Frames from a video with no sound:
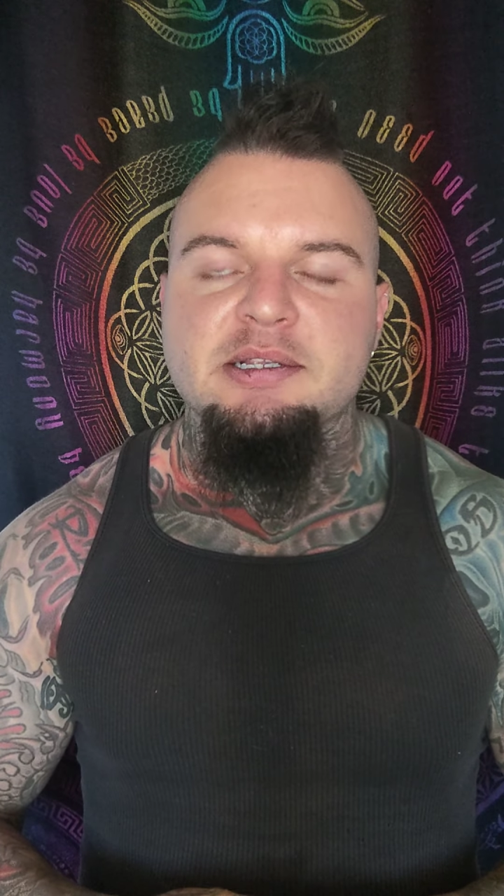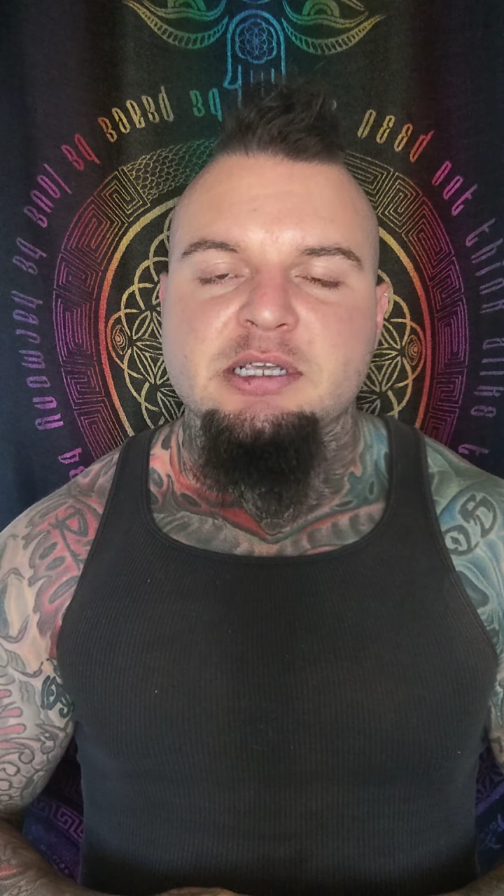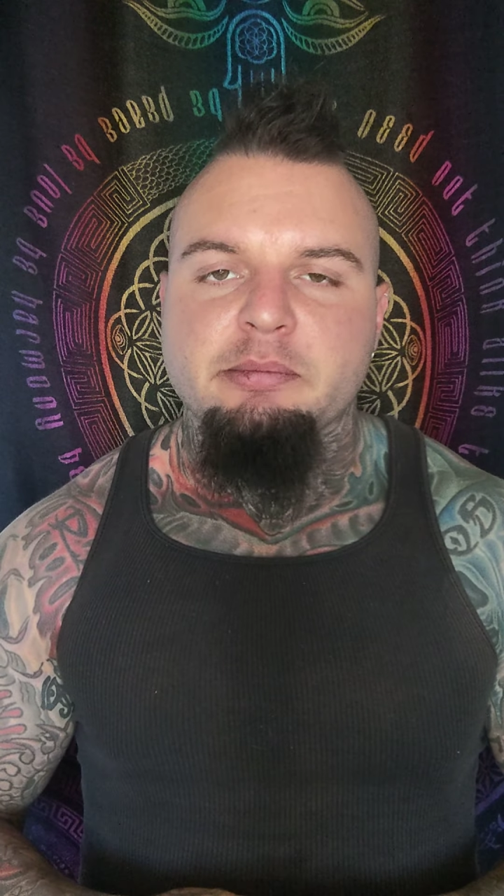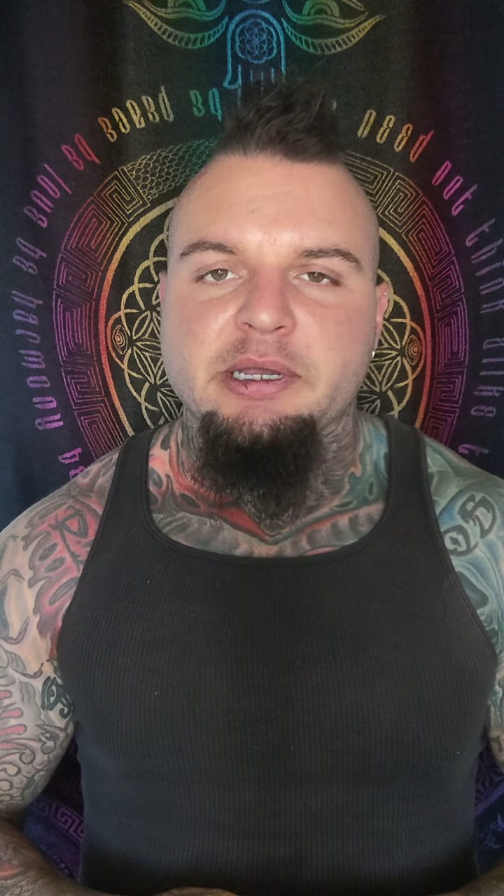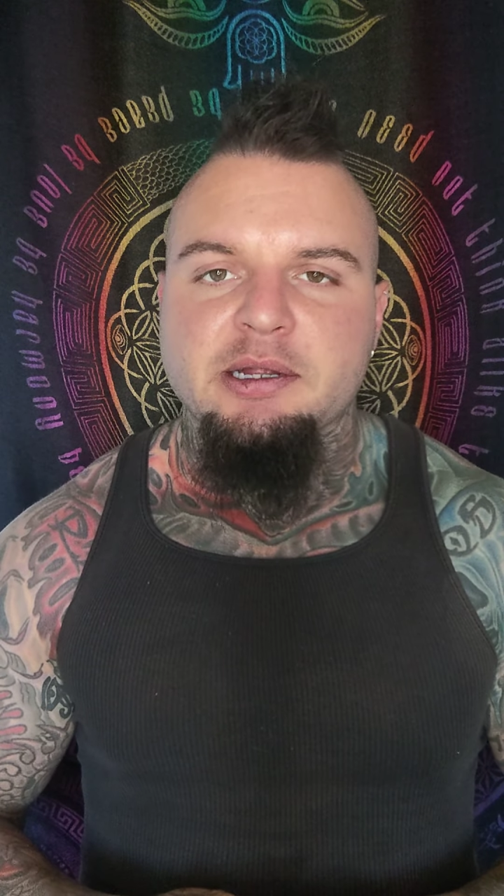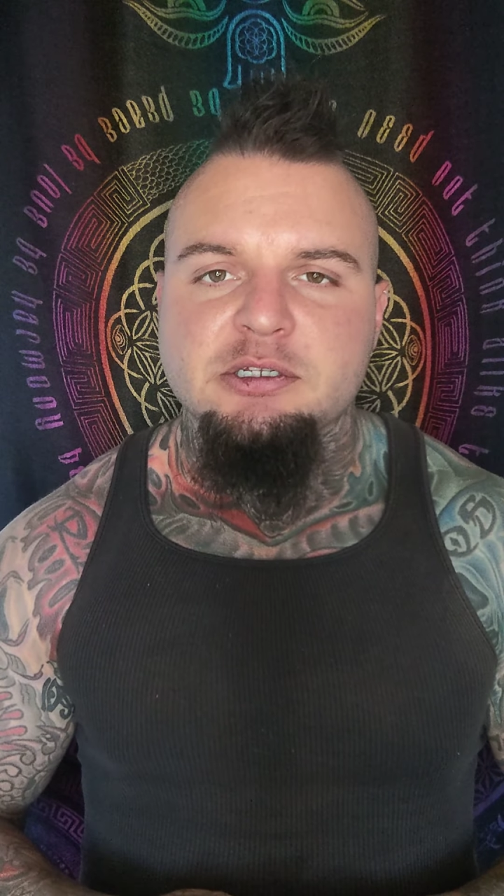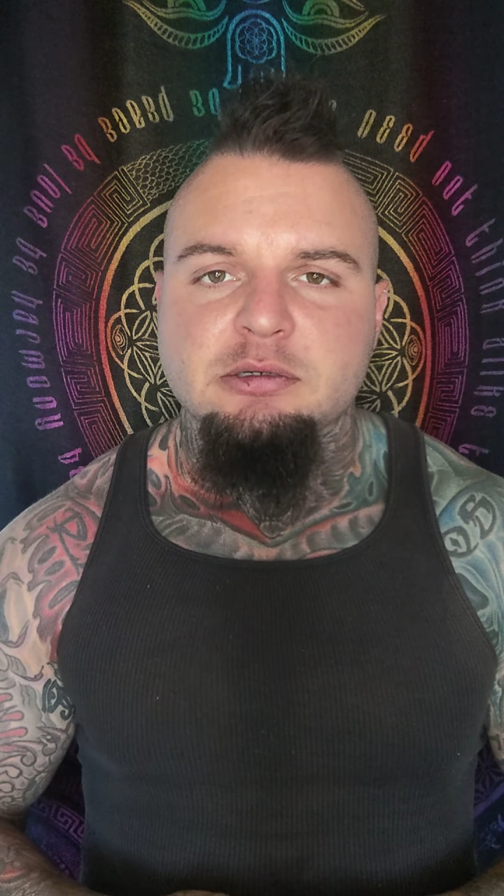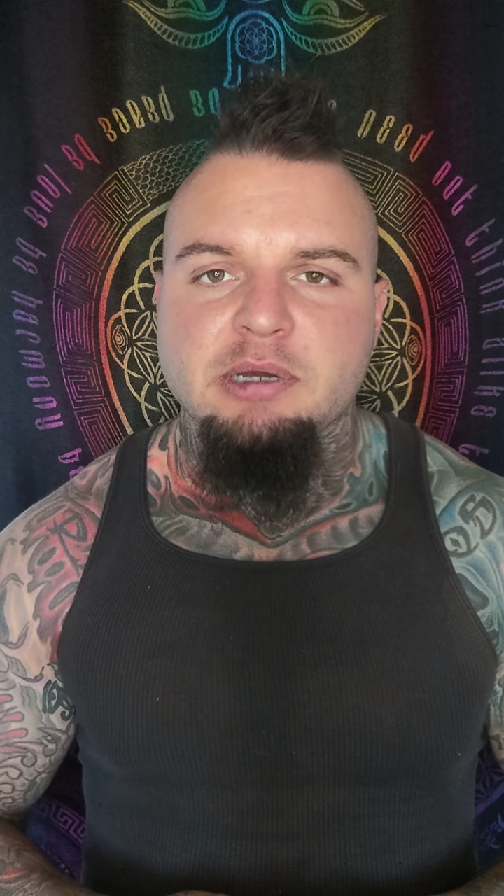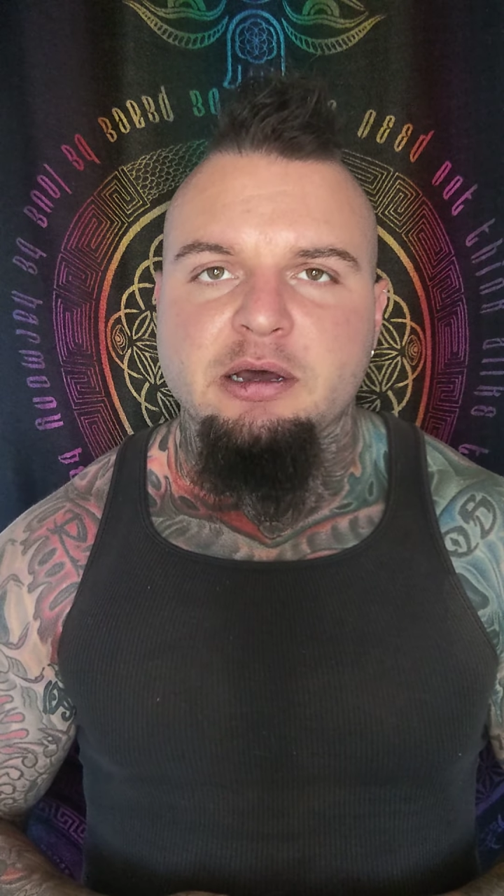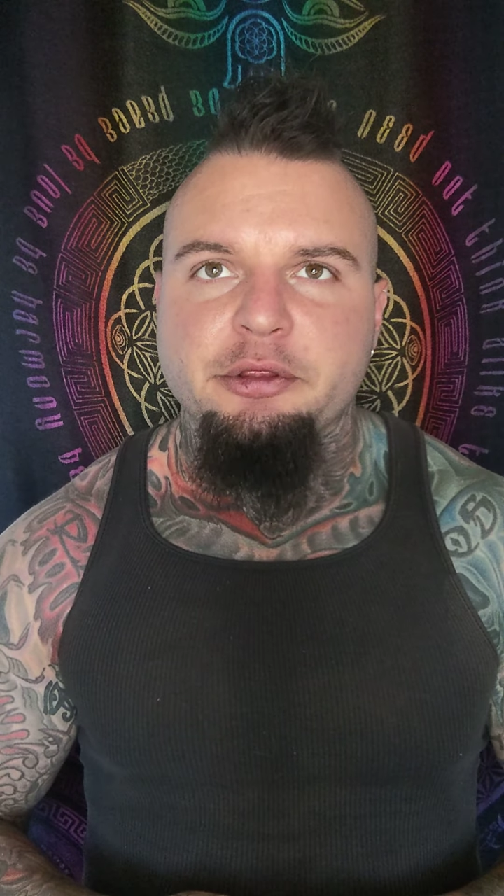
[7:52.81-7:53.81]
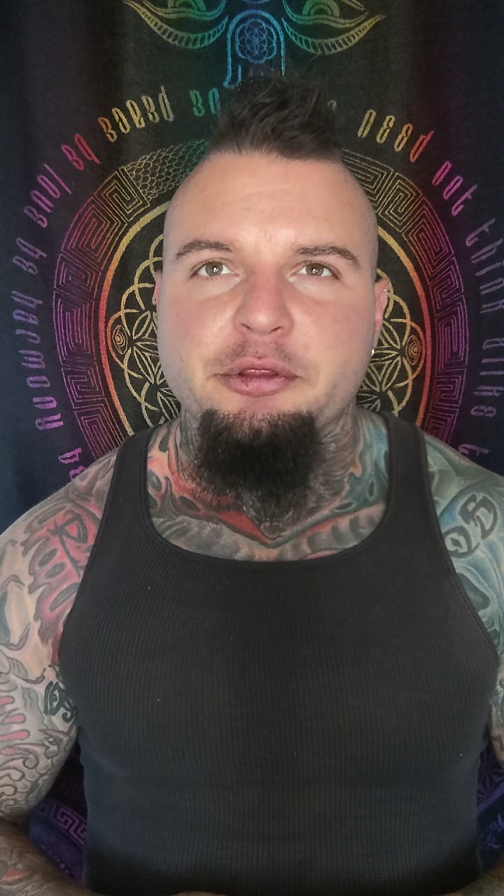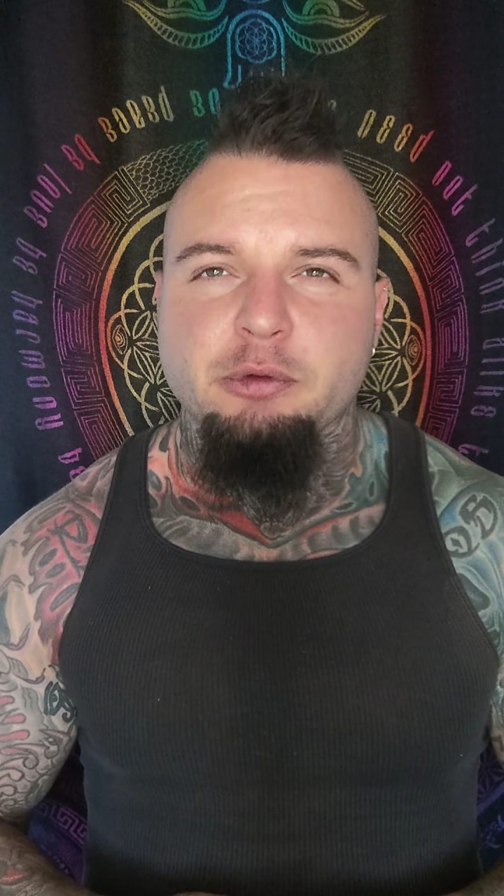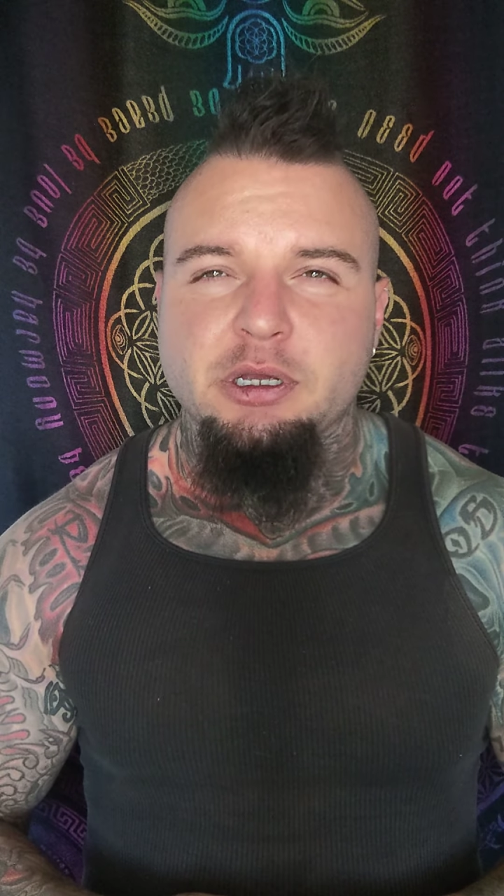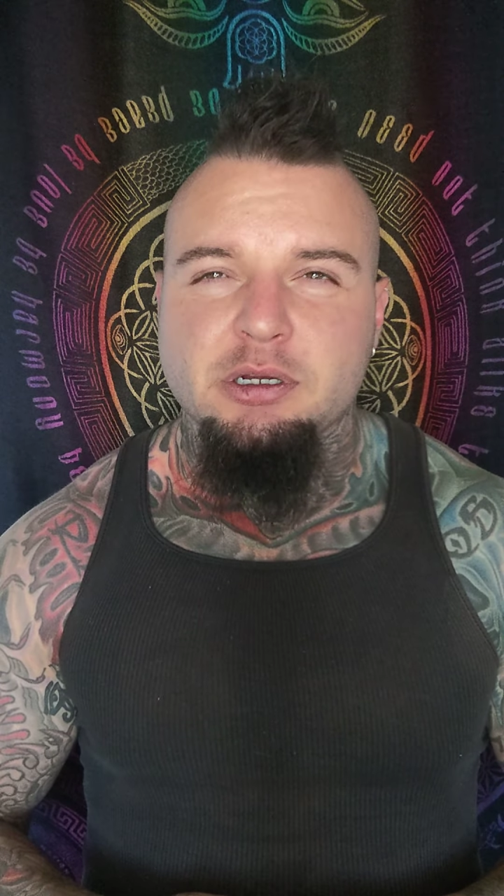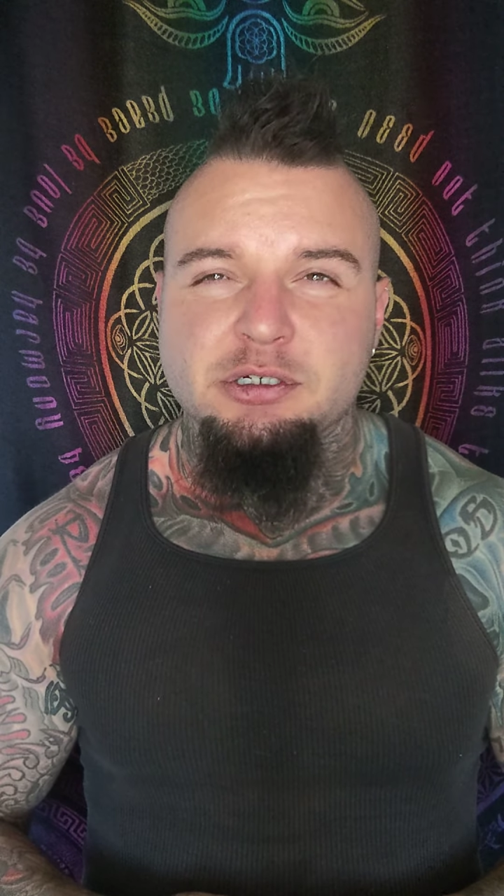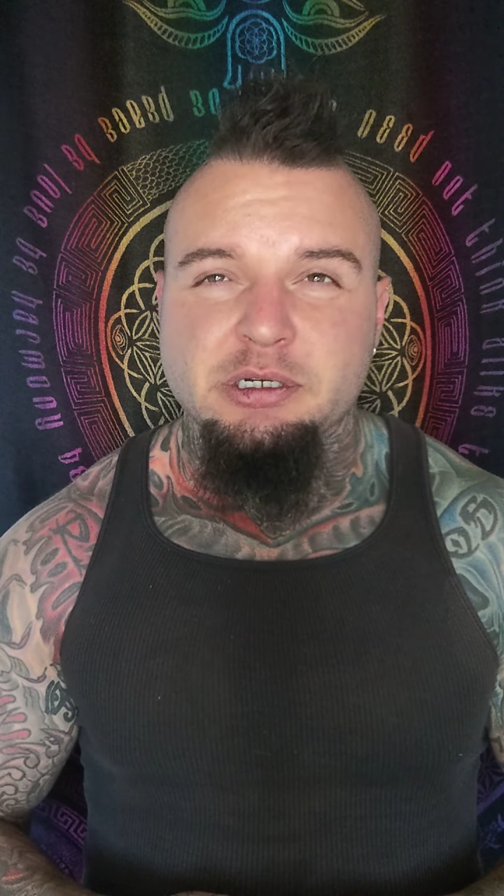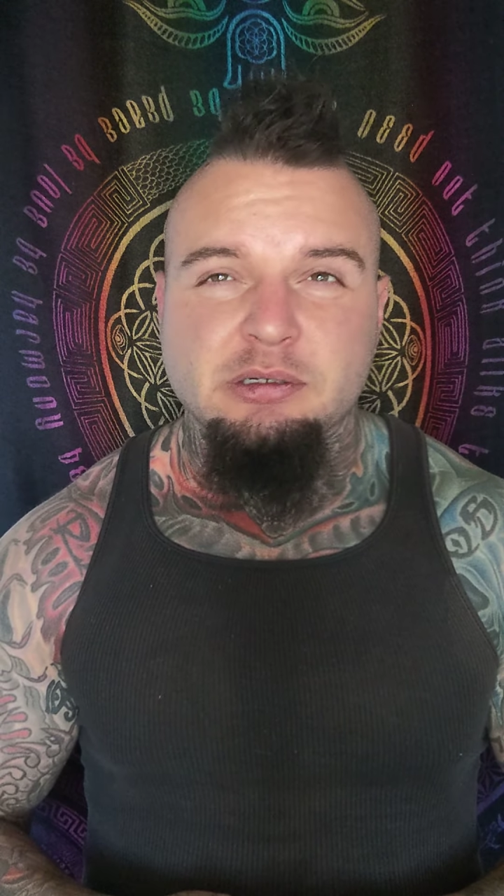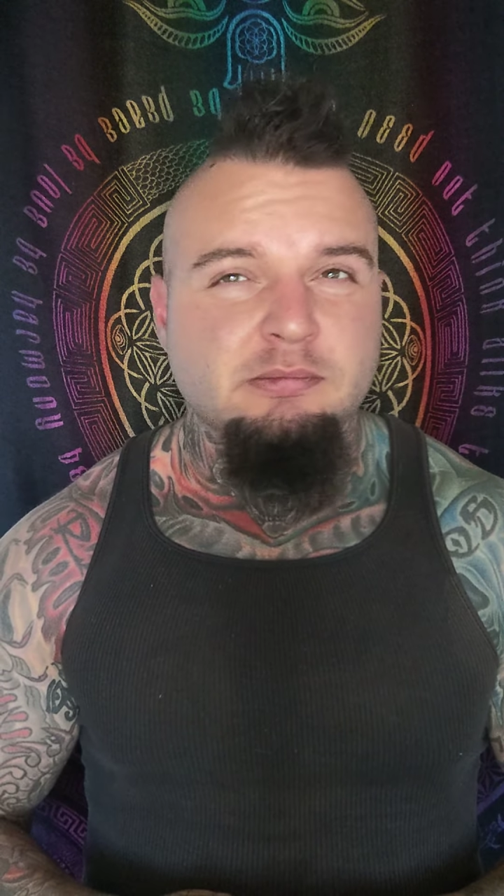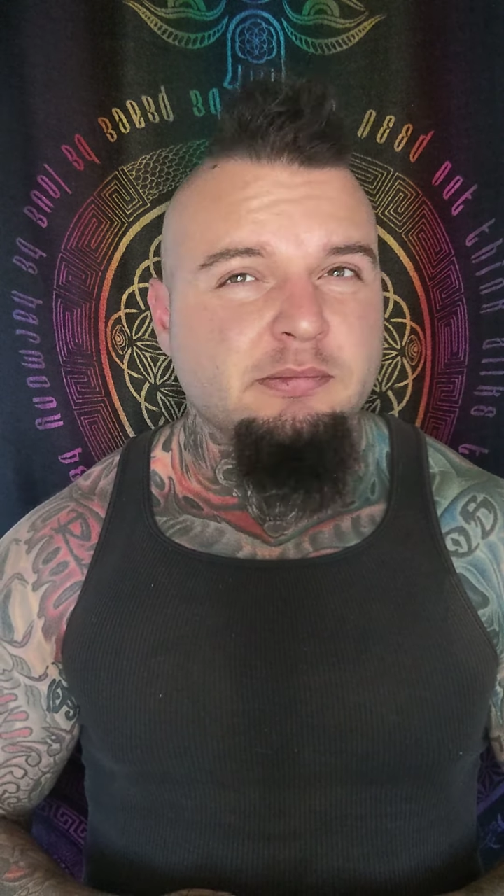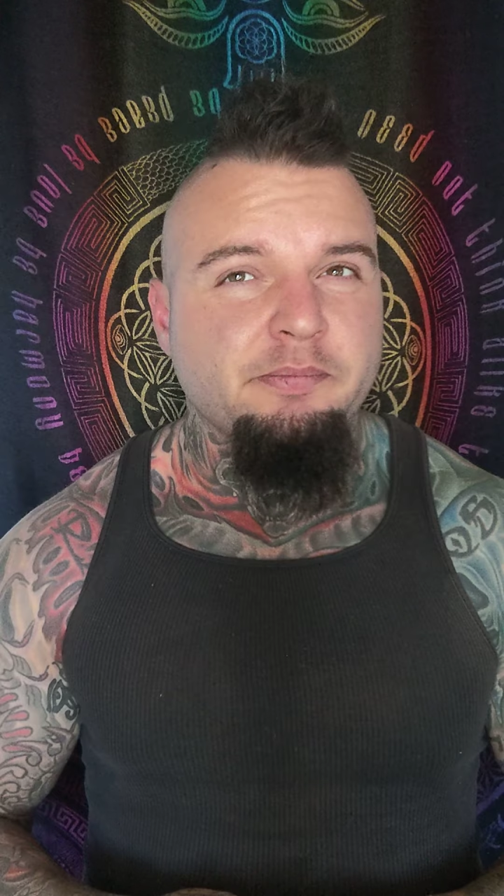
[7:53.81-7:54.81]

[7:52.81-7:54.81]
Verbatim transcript: is coming out to about three hundred